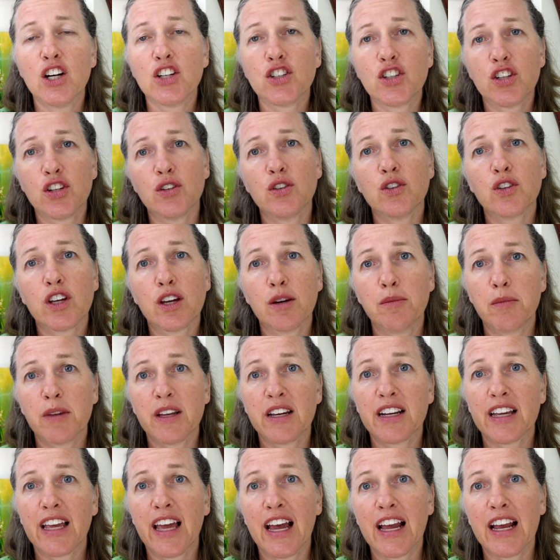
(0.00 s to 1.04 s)
to
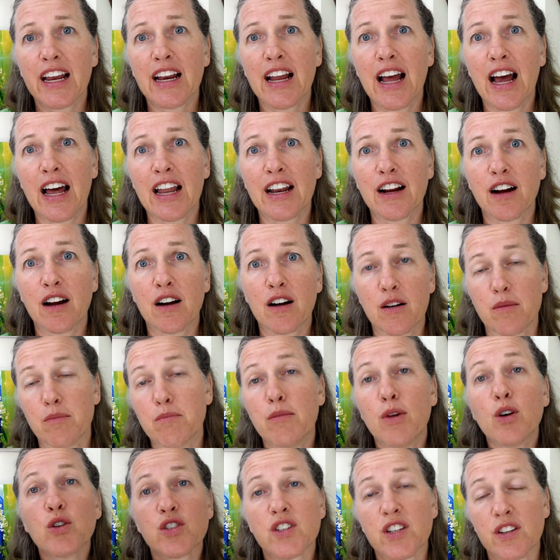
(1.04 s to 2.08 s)
communicate at our
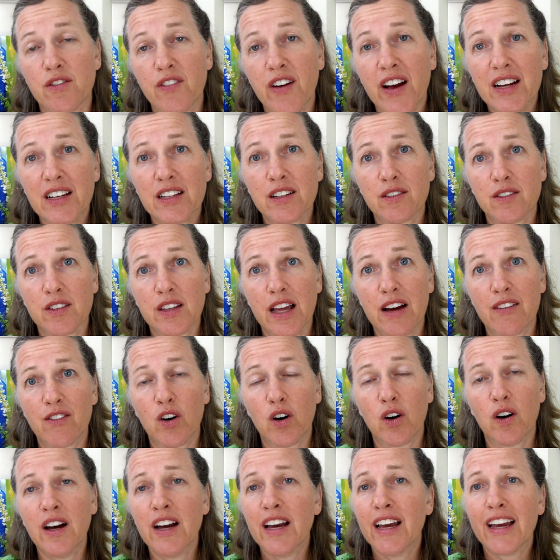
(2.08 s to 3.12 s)
most effective
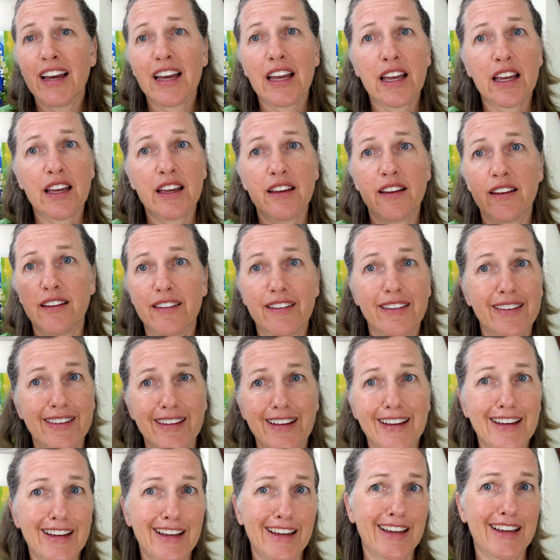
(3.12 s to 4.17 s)
level
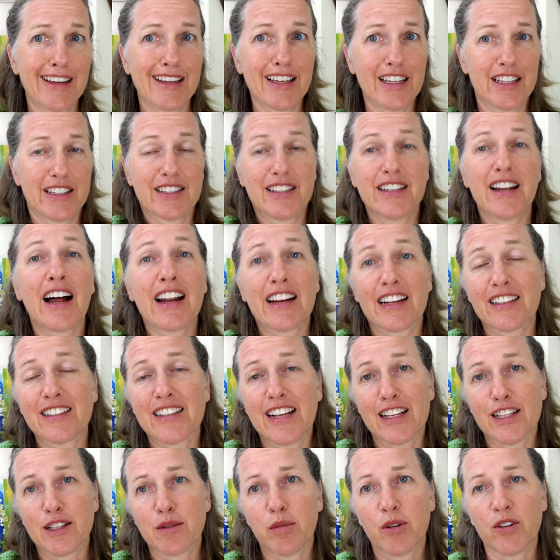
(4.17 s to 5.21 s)
is not
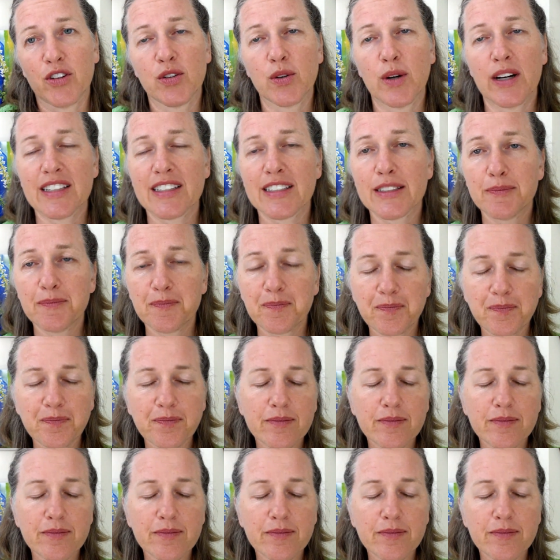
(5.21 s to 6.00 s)
accessible to us.